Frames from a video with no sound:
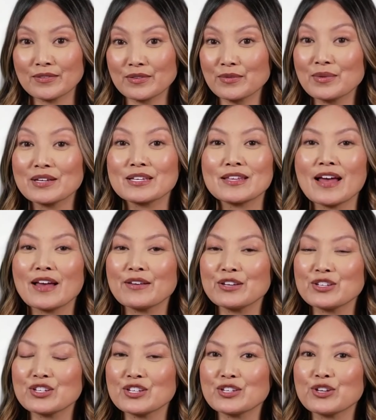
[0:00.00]
When
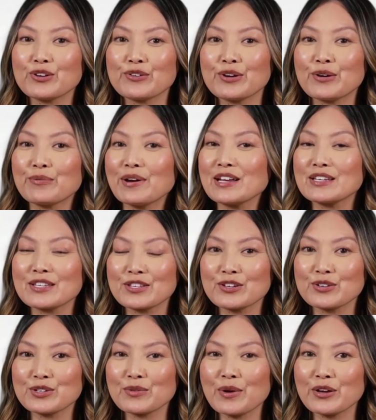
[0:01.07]
silage deteriorates
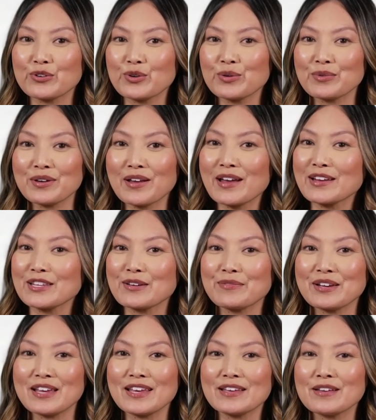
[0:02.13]
due to microbial
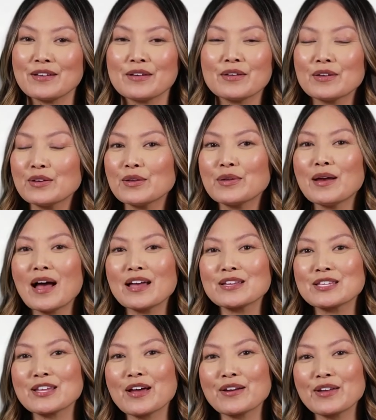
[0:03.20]
activity,
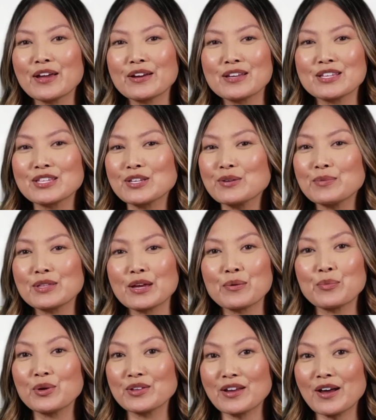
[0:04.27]
livestock that consumes it
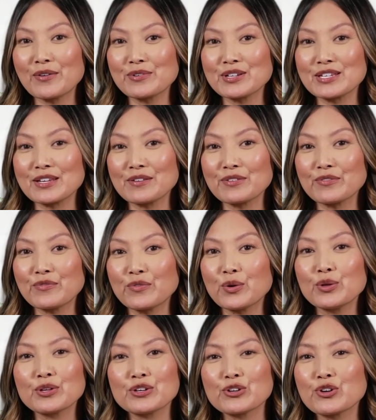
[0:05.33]
will not receive the
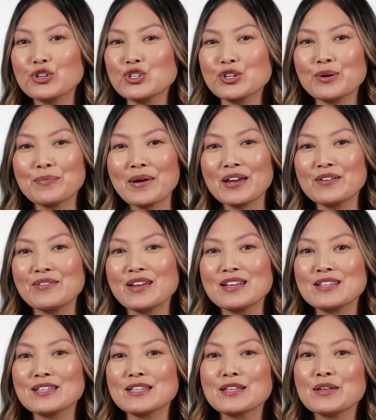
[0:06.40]
full nutritional
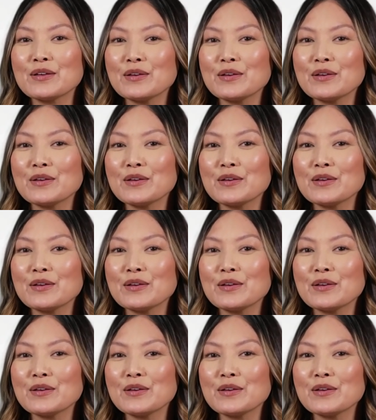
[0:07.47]
benefits.